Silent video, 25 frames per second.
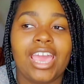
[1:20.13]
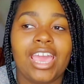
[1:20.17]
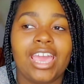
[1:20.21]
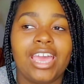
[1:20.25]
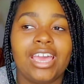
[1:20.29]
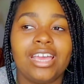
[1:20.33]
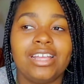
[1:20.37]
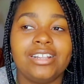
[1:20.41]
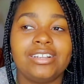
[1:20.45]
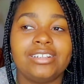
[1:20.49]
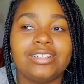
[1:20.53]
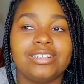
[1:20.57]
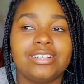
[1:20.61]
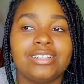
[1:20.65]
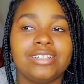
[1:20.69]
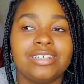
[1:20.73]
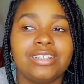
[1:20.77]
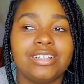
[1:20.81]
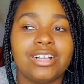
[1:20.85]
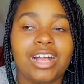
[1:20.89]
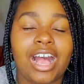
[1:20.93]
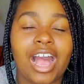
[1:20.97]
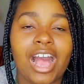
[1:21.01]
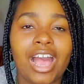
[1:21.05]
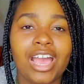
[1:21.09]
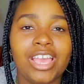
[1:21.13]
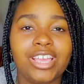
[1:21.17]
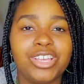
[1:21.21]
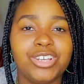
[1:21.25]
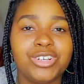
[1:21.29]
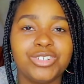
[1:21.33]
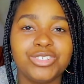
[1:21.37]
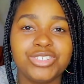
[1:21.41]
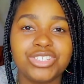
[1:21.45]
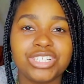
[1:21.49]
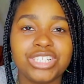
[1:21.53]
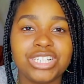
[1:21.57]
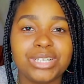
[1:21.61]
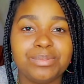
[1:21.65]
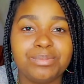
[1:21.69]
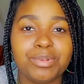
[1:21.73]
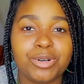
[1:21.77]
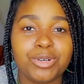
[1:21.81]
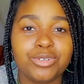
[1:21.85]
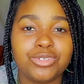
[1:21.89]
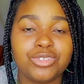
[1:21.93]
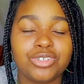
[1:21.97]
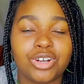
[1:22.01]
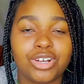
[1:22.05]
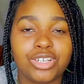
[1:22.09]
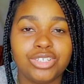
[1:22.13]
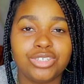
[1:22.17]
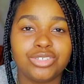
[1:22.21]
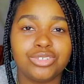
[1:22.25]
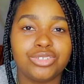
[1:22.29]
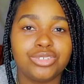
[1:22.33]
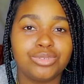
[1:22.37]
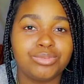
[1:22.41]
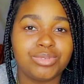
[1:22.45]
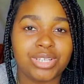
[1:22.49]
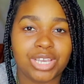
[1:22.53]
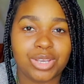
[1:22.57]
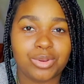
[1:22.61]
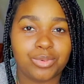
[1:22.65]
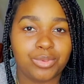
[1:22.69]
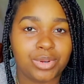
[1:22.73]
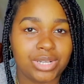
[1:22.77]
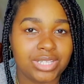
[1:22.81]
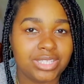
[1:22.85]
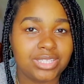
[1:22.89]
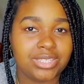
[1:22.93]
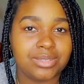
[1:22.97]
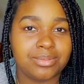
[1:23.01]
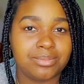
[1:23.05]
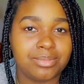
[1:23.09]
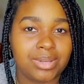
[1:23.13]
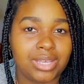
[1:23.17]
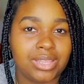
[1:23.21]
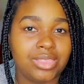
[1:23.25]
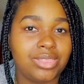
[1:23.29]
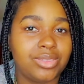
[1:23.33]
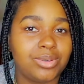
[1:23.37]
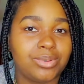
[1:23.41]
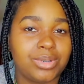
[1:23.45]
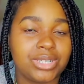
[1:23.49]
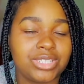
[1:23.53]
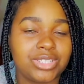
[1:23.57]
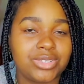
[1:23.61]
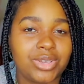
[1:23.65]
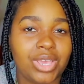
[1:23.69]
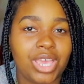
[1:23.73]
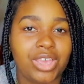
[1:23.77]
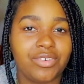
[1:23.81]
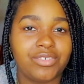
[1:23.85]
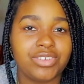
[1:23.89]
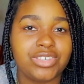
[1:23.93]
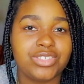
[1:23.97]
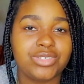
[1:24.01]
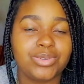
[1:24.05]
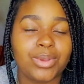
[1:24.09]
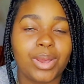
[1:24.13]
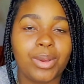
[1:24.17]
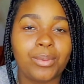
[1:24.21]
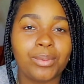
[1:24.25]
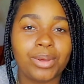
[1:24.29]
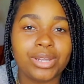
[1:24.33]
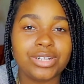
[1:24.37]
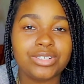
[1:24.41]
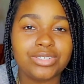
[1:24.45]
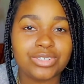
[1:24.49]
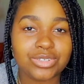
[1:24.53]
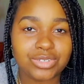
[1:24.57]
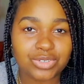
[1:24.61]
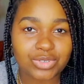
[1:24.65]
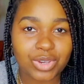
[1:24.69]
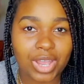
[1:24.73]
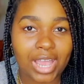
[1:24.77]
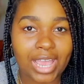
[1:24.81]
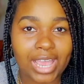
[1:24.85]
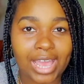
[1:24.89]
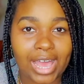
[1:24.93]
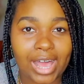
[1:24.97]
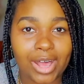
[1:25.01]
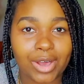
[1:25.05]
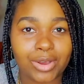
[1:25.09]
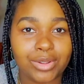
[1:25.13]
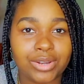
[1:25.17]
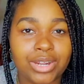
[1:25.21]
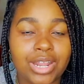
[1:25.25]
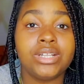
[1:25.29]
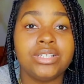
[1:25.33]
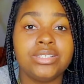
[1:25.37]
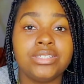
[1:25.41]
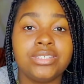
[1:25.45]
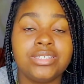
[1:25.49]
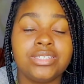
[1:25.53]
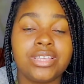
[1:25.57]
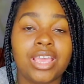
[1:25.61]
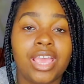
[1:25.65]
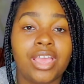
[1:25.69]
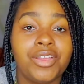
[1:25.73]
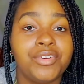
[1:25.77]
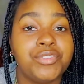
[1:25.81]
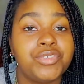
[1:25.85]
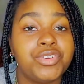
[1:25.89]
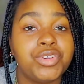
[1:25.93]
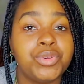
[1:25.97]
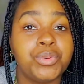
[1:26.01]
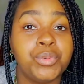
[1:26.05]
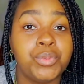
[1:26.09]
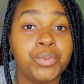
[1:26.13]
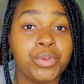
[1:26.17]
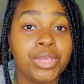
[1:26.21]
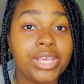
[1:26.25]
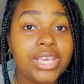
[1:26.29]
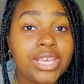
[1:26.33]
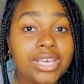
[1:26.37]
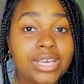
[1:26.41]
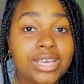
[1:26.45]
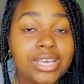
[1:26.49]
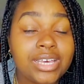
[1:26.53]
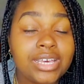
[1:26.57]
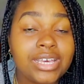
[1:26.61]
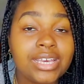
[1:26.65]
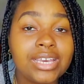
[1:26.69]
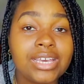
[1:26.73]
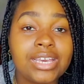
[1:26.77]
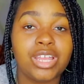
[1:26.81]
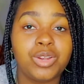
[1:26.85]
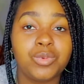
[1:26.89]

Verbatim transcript: And I usually post on YouTube like once a month or whatsoever, so I wanted to try out once every week.